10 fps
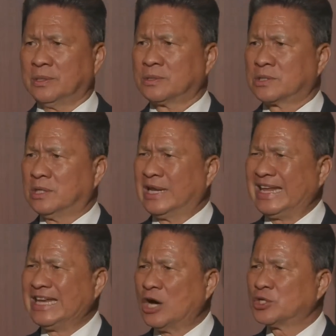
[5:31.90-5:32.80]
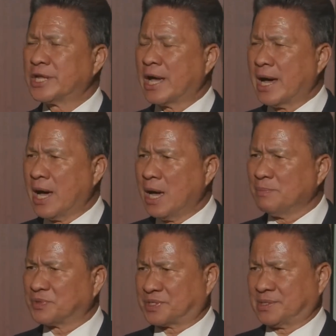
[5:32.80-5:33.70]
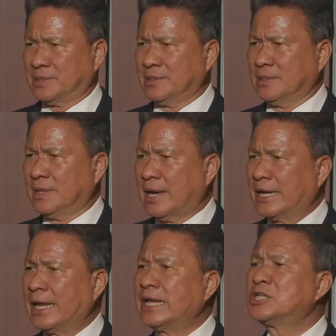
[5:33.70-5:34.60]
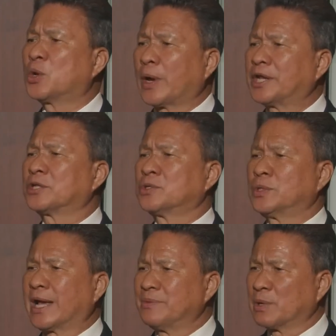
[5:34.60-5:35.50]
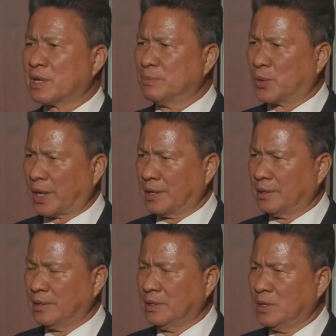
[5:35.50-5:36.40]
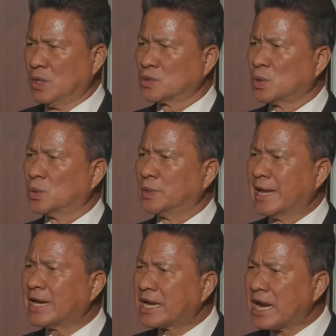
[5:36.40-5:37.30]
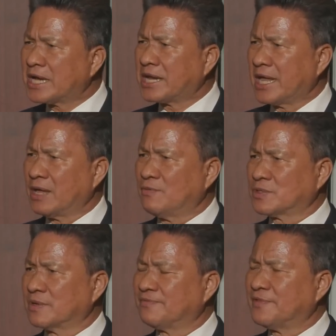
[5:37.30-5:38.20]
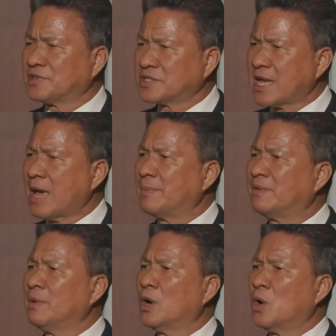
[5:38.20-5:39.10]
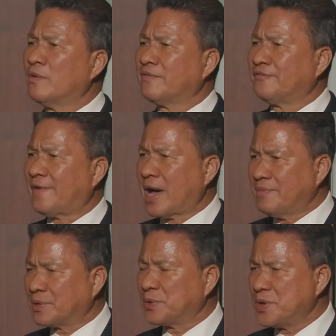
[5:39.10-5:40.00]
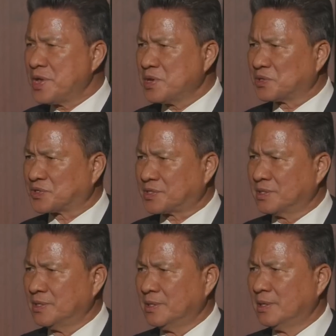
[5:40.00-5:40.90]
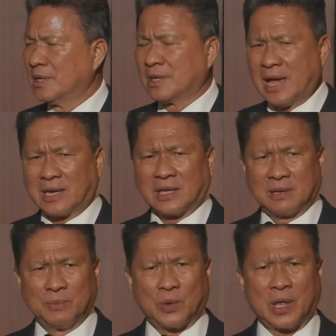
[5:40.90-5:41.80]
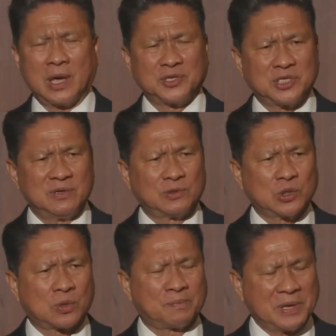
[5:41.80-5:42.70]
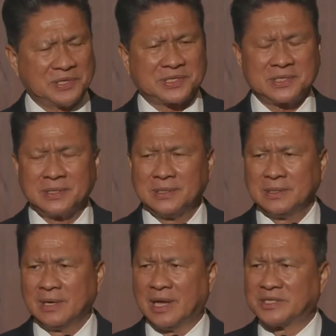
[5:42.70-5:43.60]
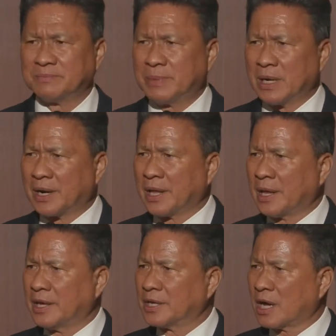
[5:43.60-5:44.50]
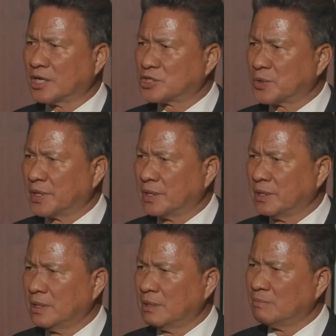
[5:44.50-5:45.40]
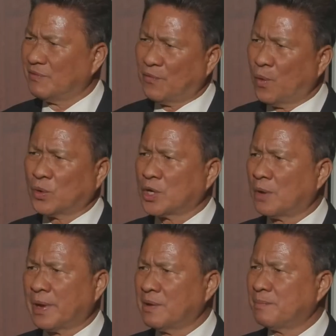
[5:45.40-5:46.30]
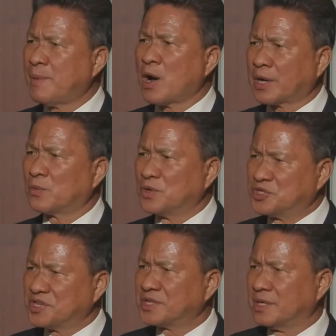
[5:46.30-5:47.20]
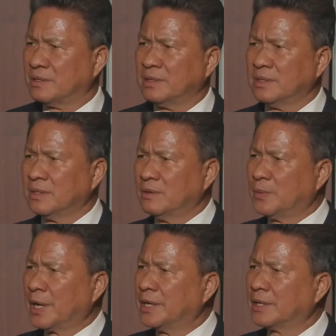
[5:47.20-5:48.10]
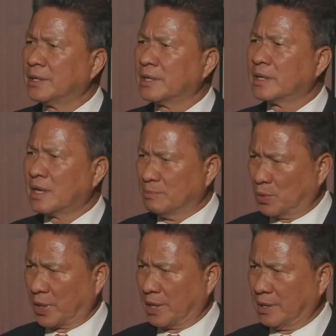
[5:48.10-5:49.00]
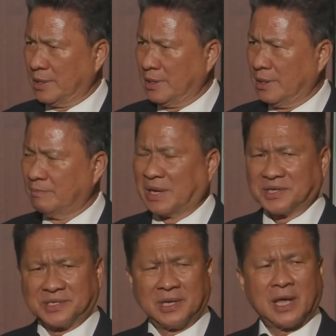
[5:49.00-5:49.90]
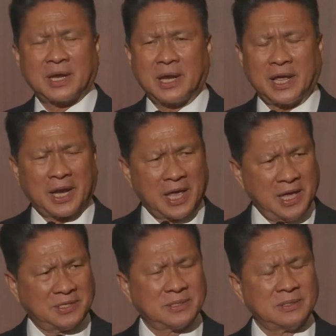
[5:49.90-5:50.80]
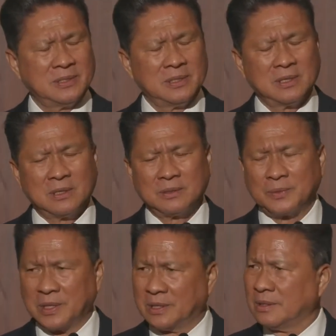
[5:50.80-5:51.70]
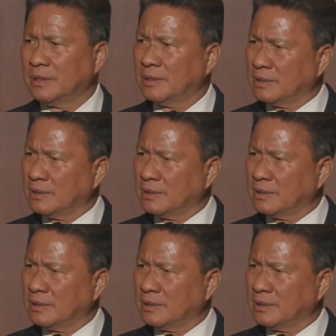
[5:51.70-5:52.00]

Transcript: to lay down their arms and integrate it to the government of Cambodia. So 1998 was the first time in over 500 years that Cambodia achieved total peace and stability in the country. Before, you always had pocket resistance within Cambodia. But since 1998, we've